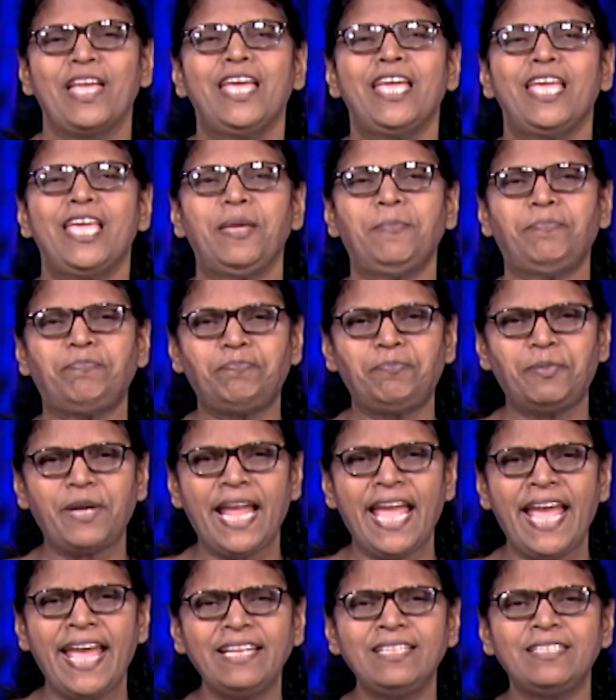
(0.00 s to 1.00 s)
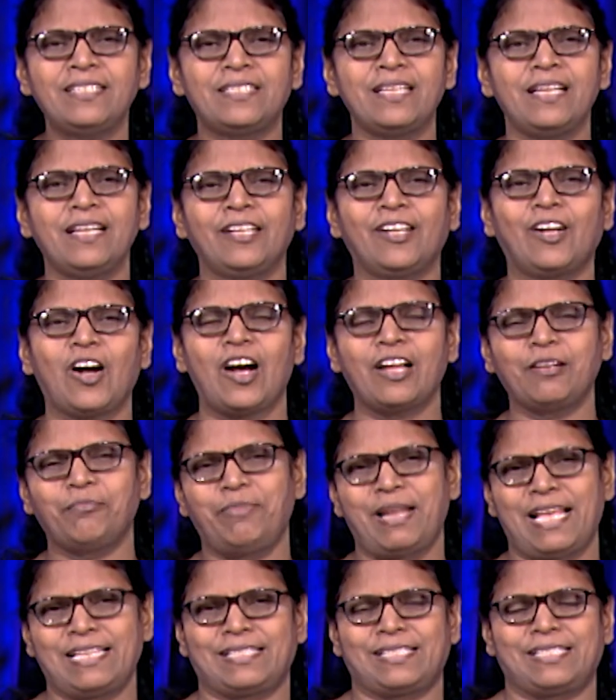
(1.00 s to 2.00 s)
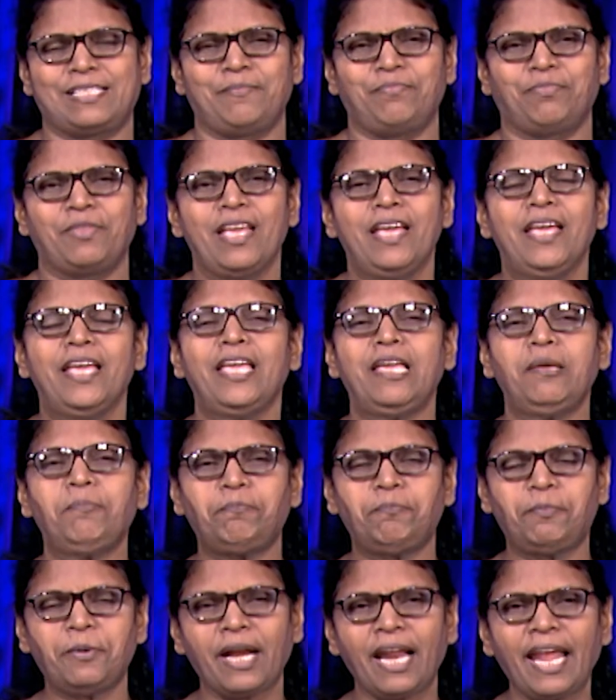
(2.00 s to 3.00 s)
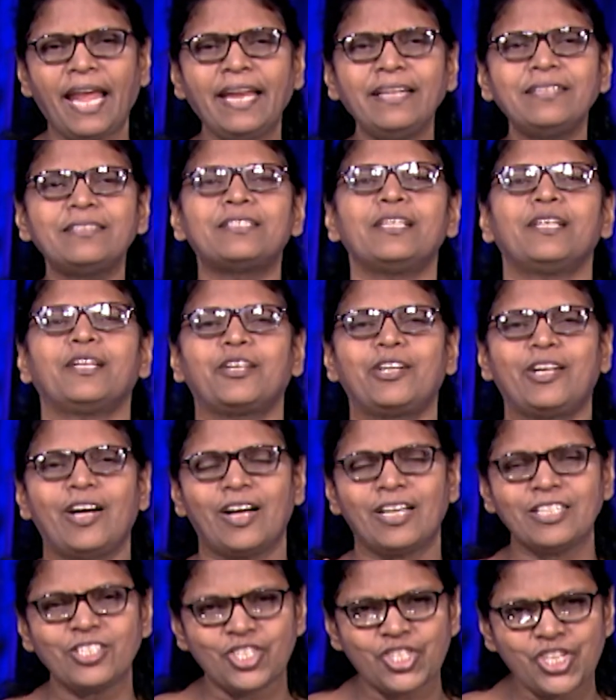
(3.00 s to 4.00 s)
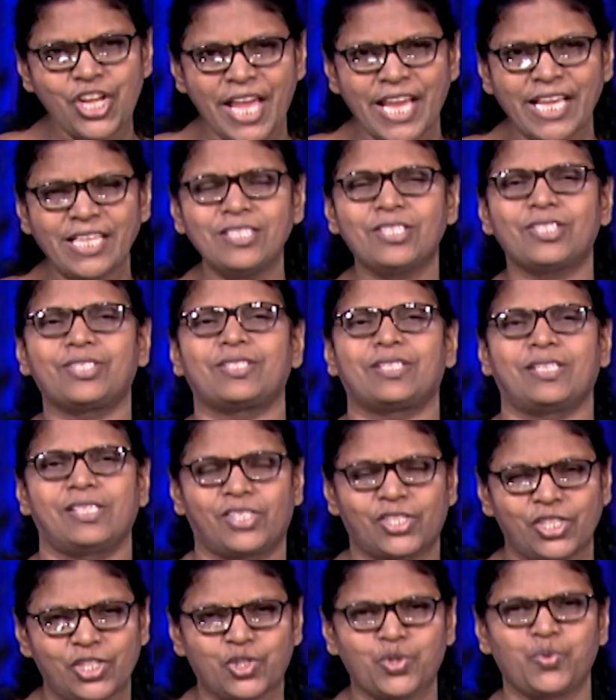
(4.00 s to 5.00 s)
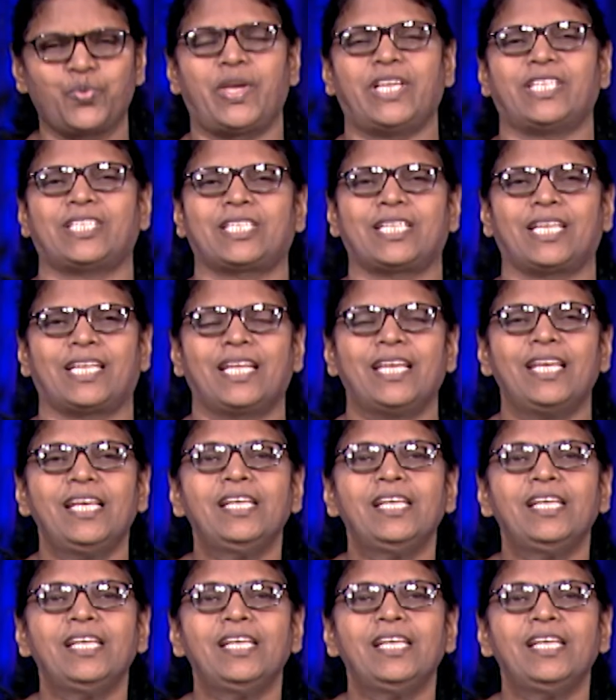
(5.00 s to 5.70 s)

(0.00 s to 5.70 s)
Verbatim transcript: he prayed till God blessed him. He prayed till God changed the situation.